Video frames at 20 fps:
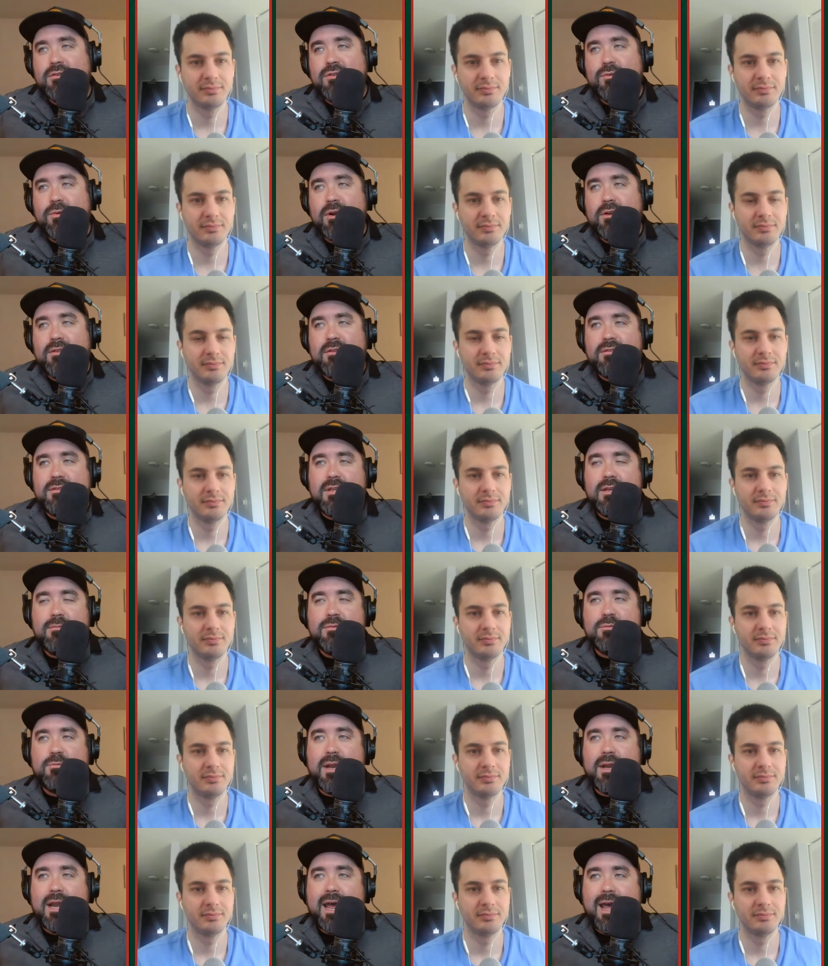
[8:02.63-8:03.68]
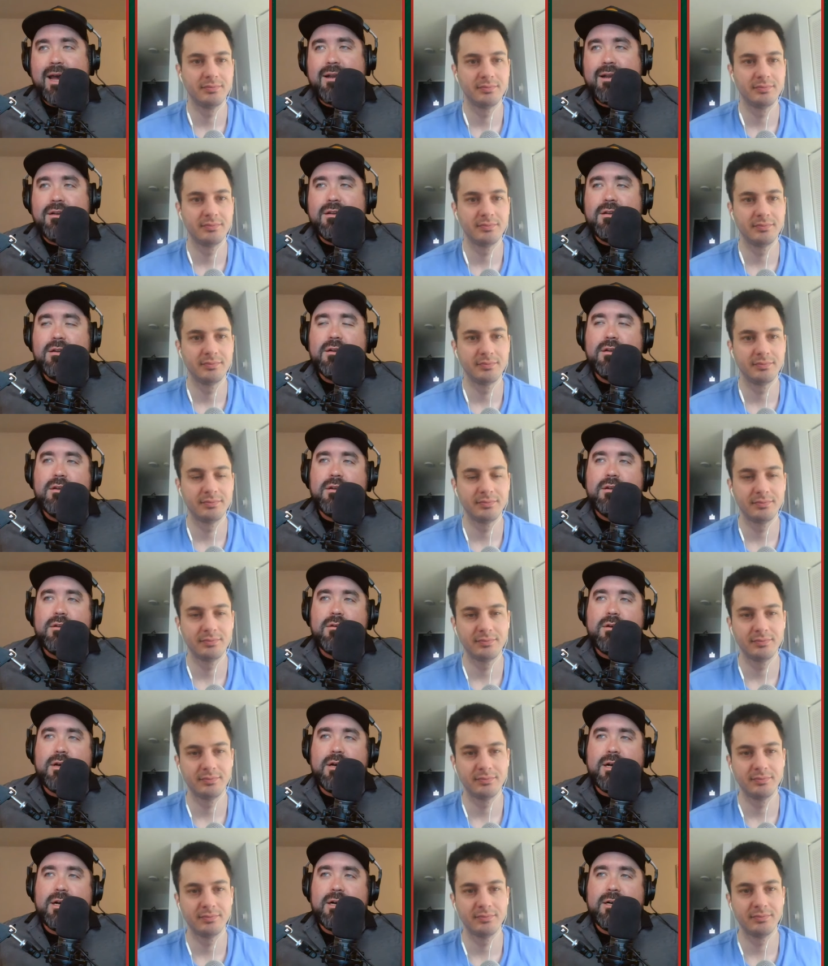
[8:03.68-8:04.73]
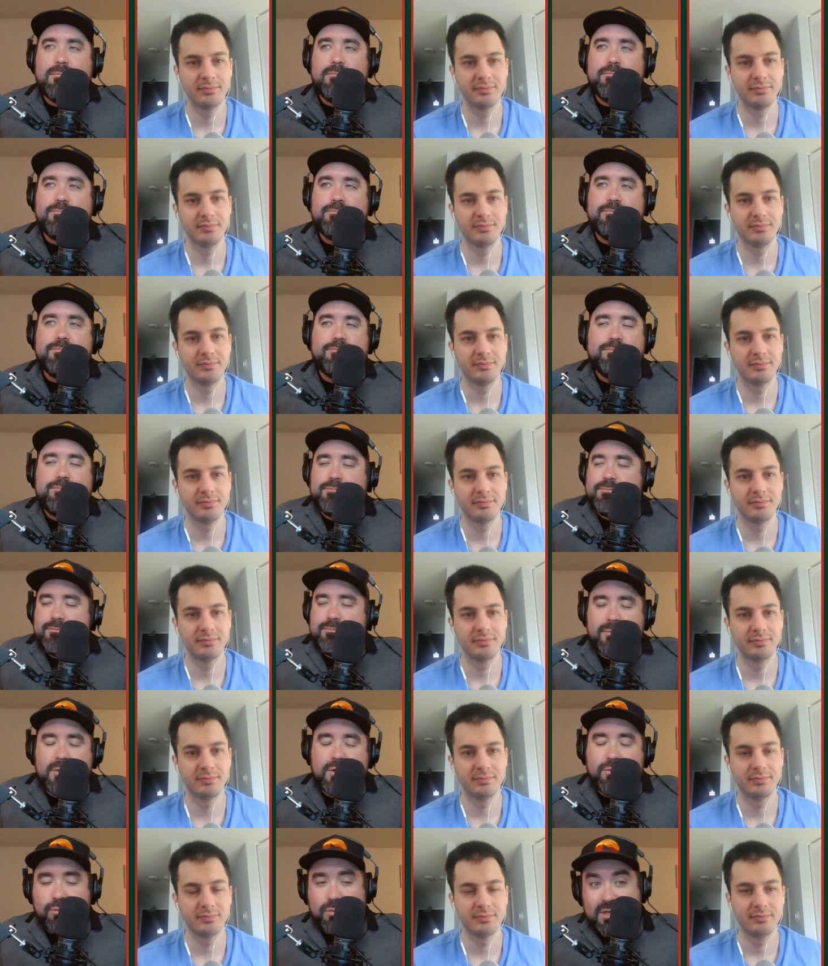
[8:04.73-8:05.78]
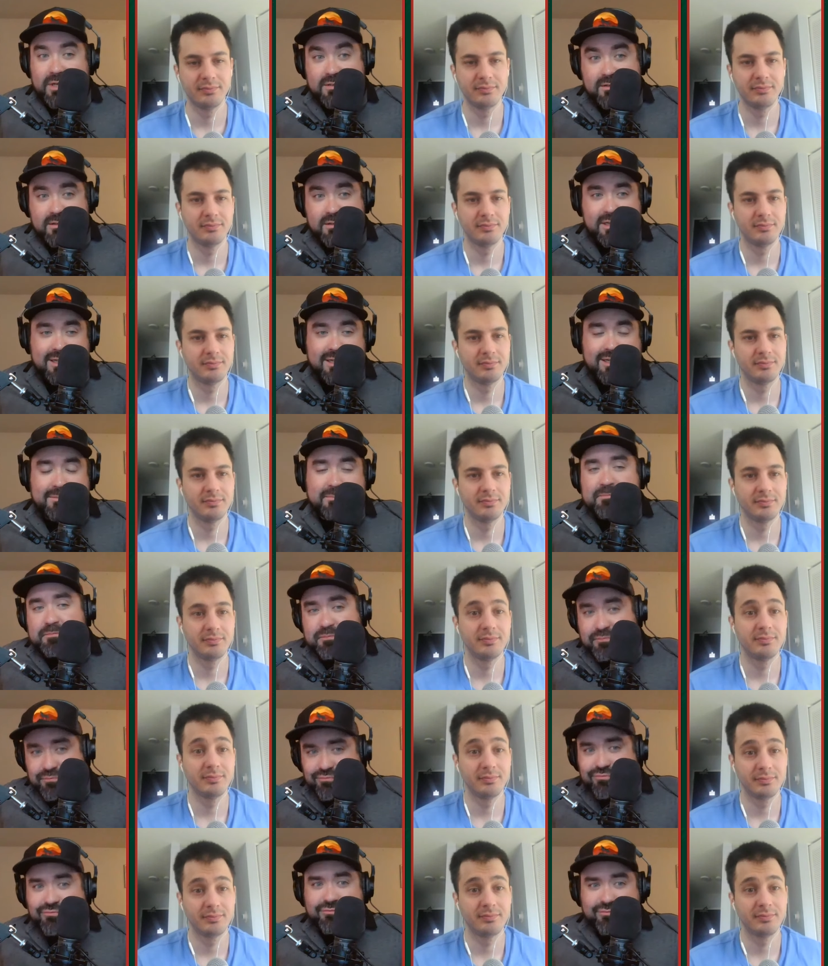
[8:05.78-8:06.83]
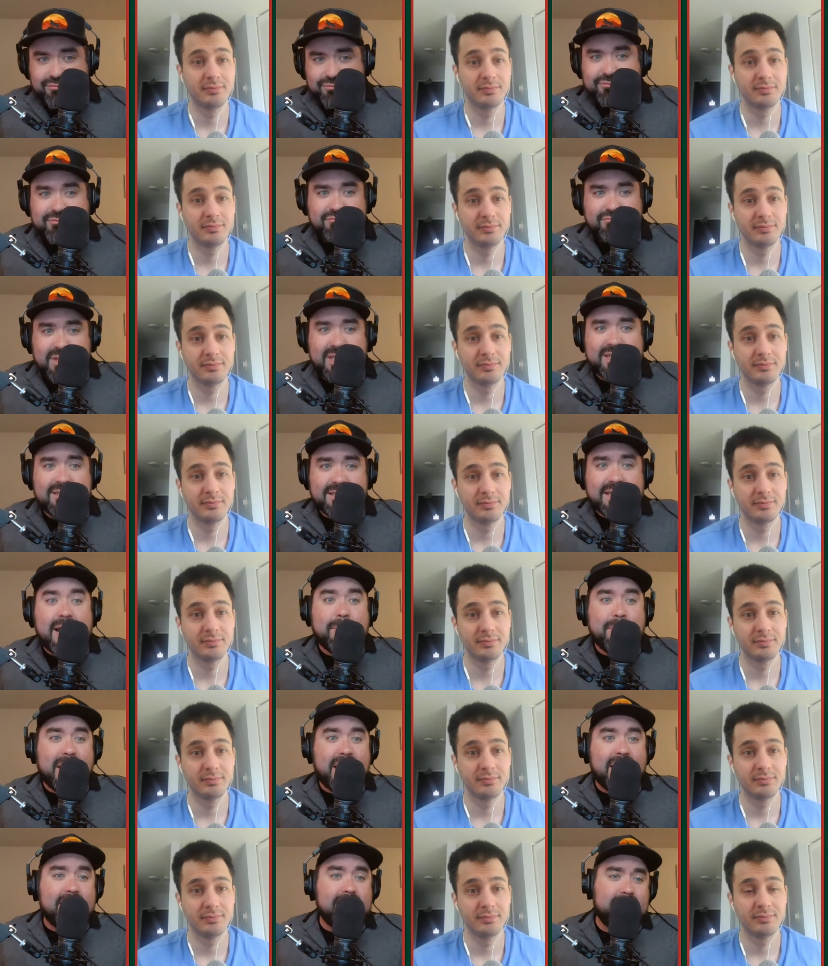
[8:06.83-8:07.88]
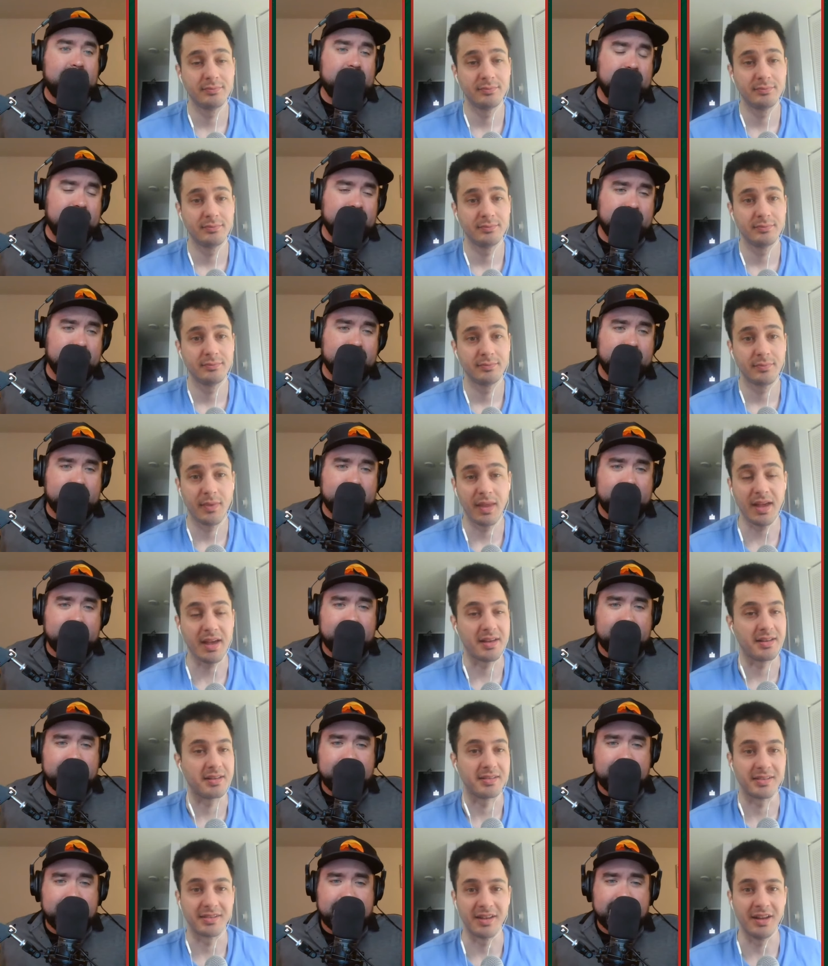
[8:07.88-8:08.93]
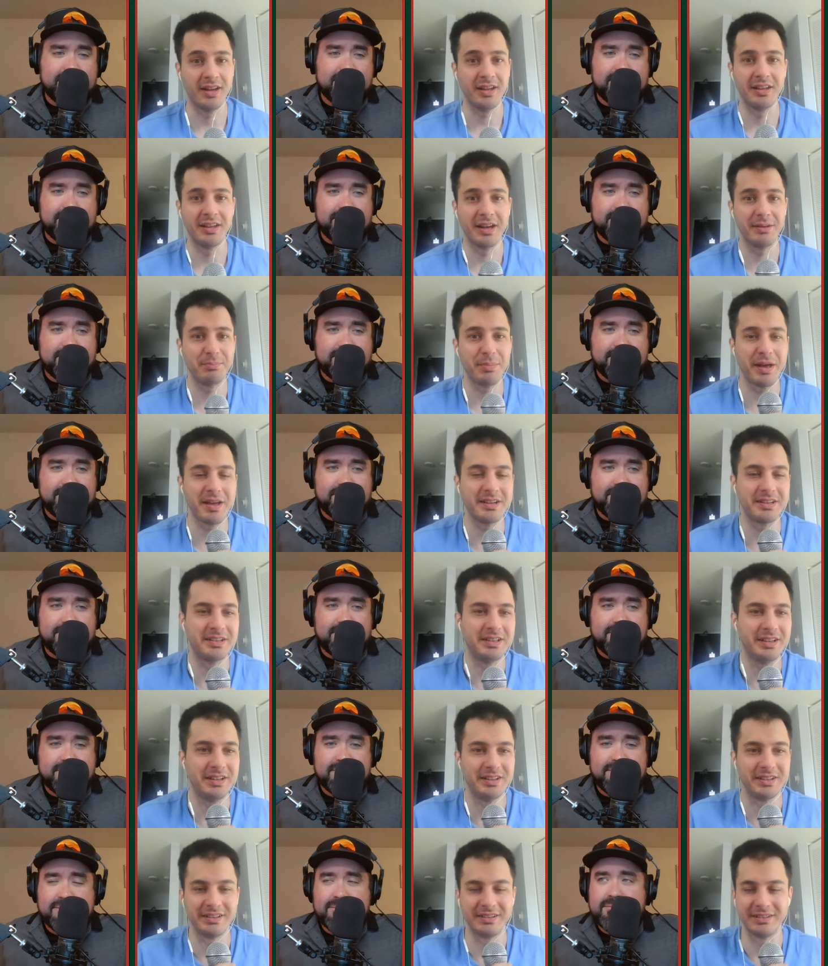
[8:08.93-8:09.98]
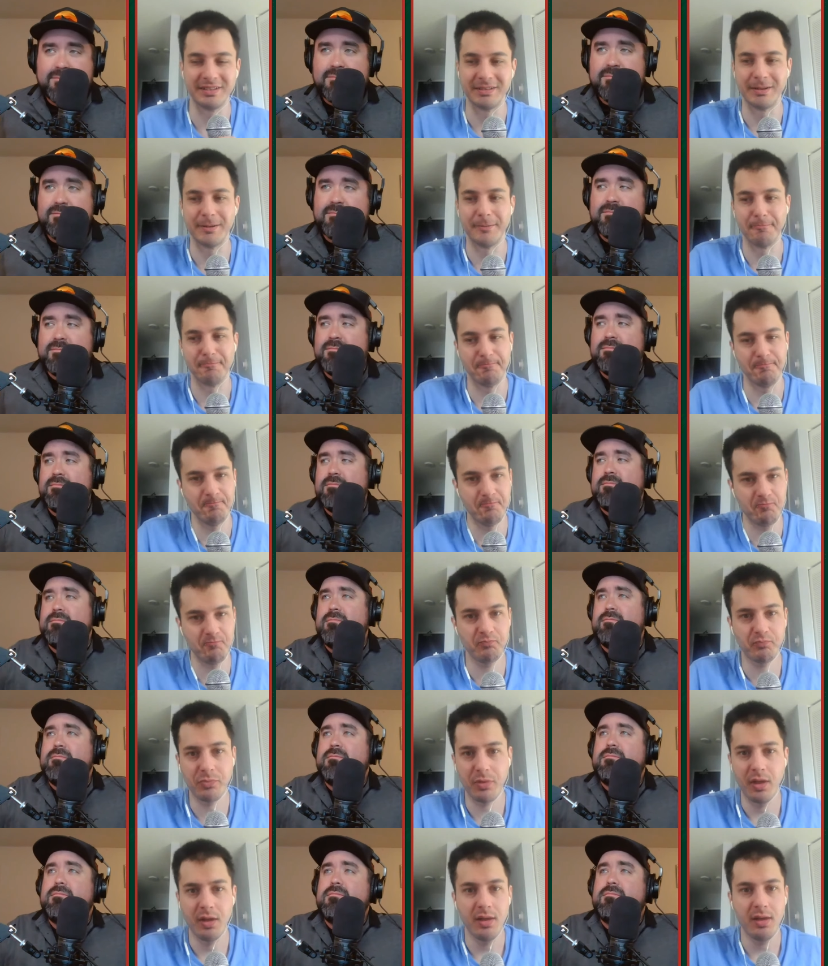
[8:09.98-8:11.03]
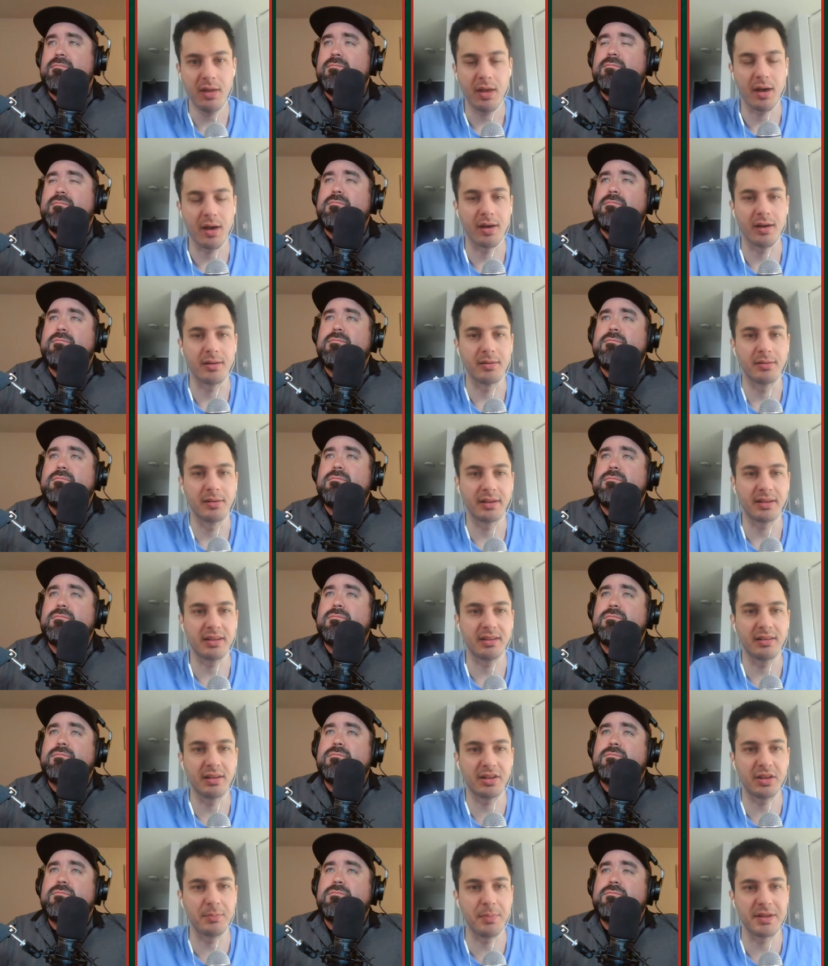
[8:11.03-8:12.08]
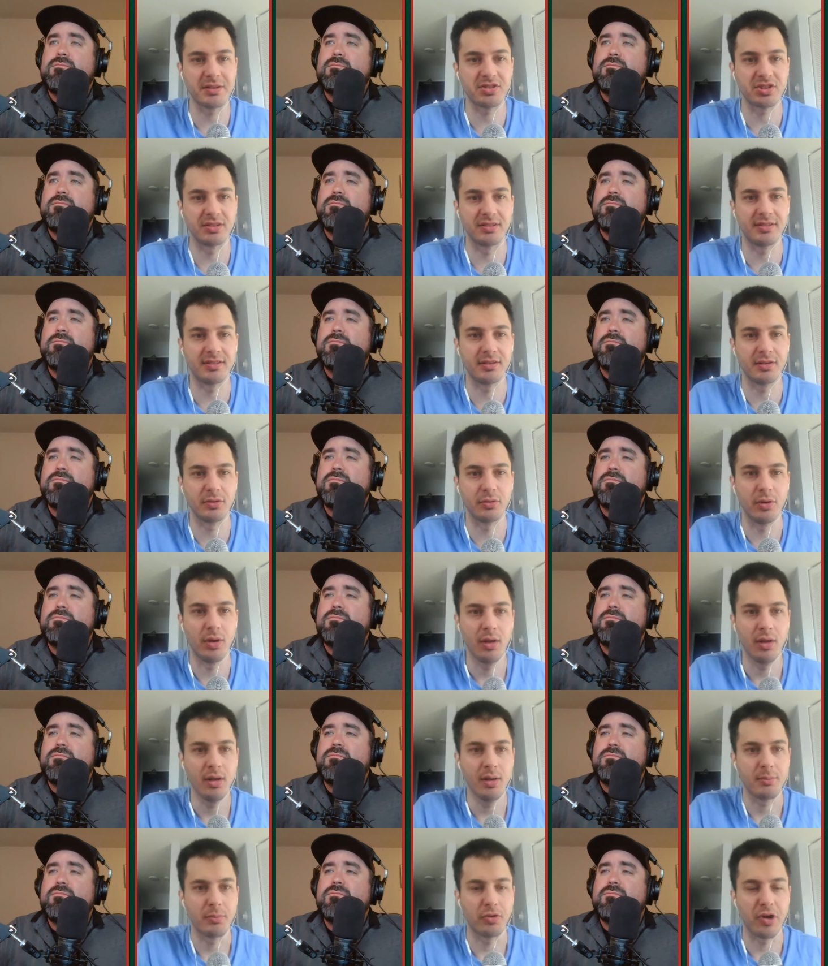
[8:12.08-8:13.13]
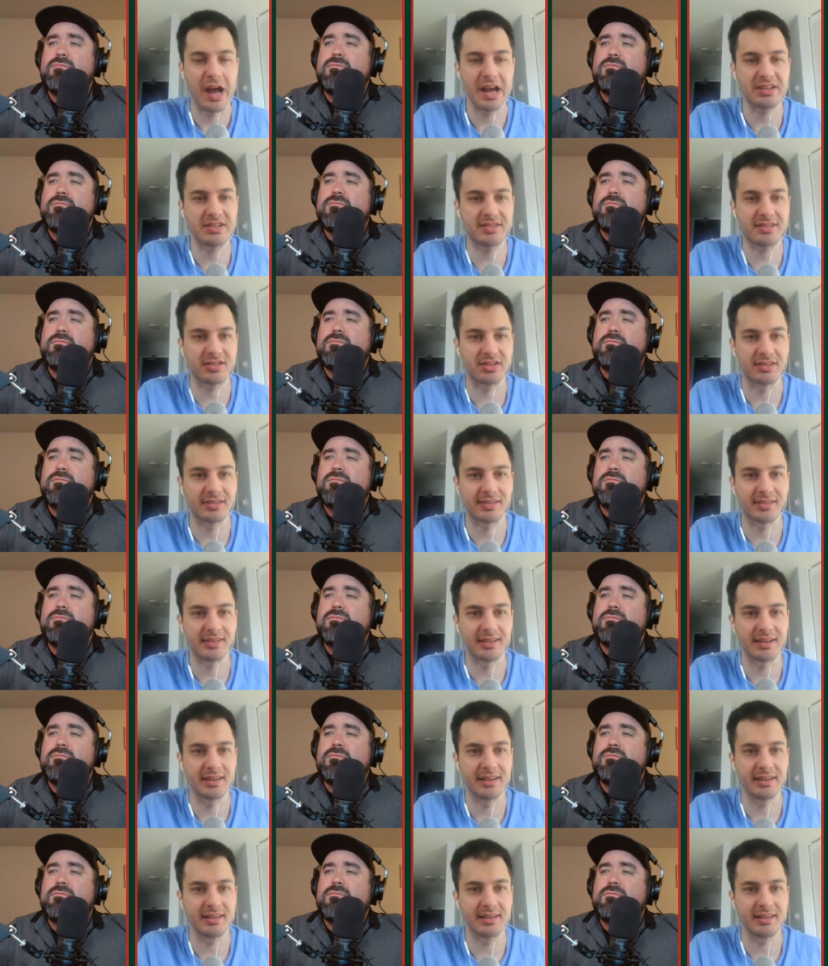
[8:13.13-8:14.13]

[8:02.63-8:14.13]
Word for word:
Speaker 1: to where this team has been at um, recently, it's not bad.
Speaker 2: Yeah, it's not bad at all. And um, uh, like like you mentioned too, Marat's just uh,